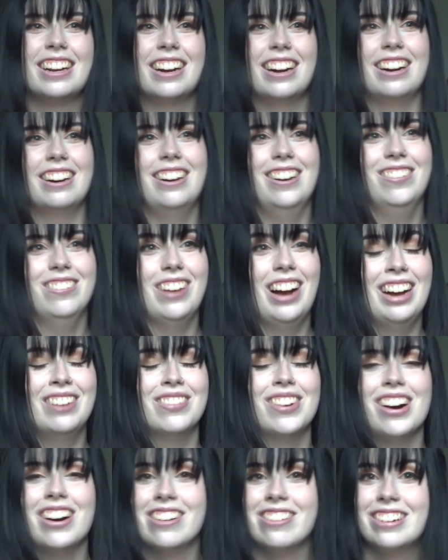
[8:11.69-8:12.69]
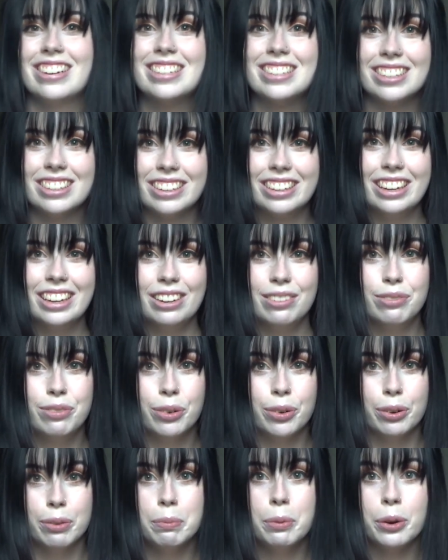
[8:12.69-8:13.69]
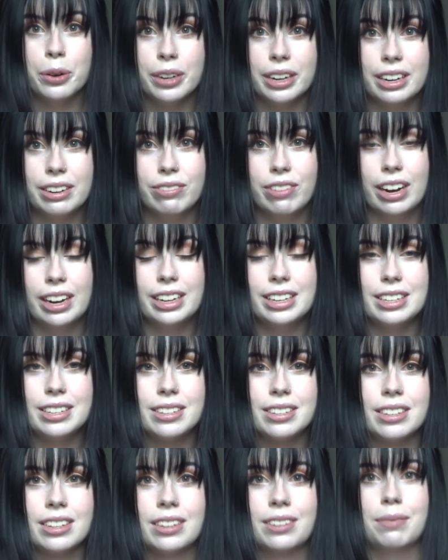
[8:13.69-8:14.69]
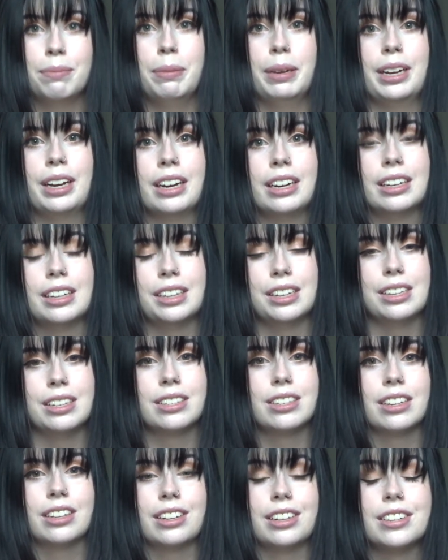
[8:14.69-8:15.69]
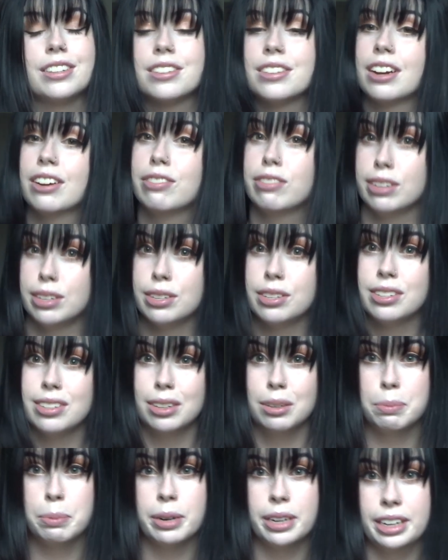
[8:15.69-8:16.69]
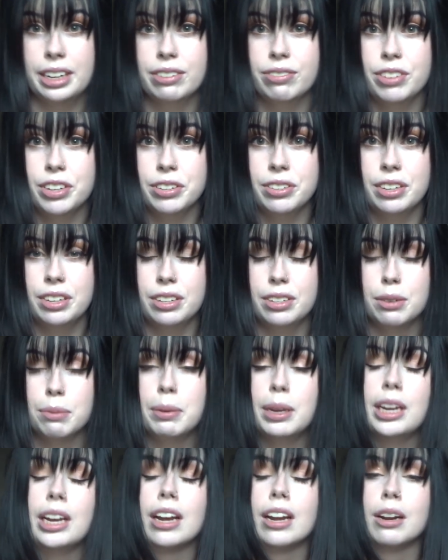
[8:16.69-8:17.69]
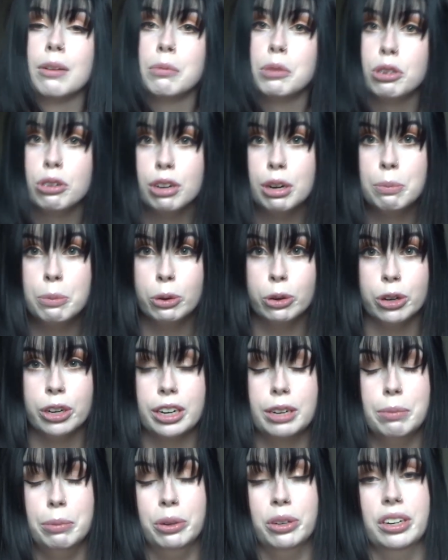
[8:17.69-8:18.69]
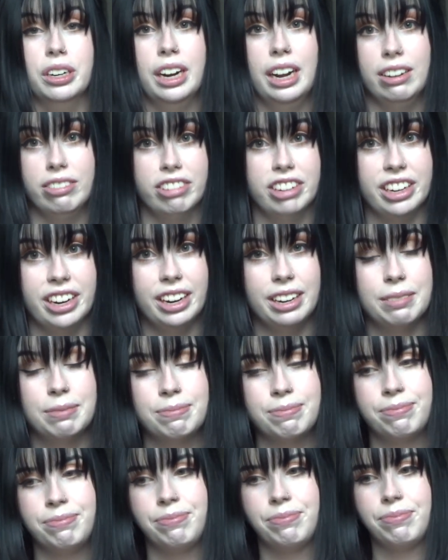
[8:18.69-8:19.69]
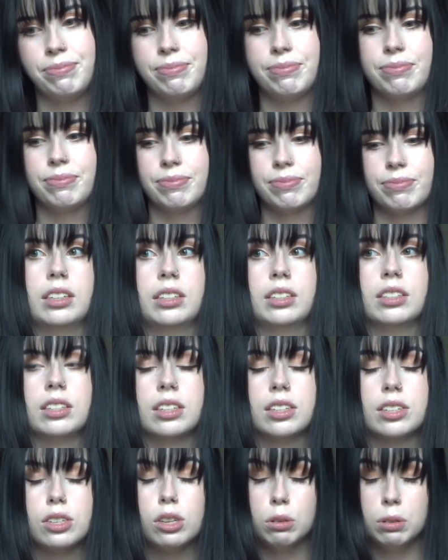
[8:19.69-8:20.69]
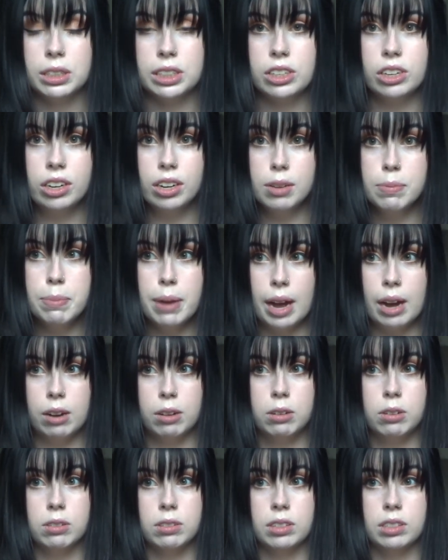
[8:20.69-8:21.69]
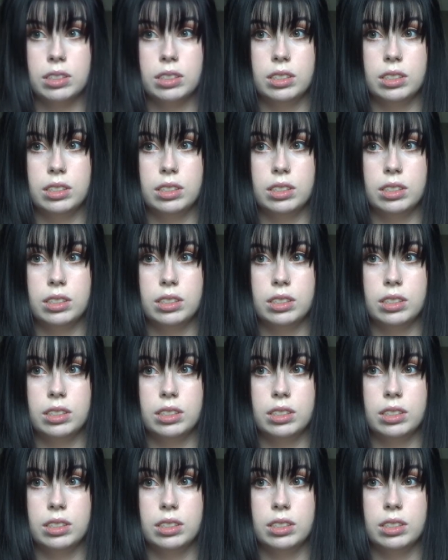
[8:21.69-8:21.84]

I'm always looking for more advice because this stuff is still pretty confusing to me, and I'm learning more and more every day. So it took about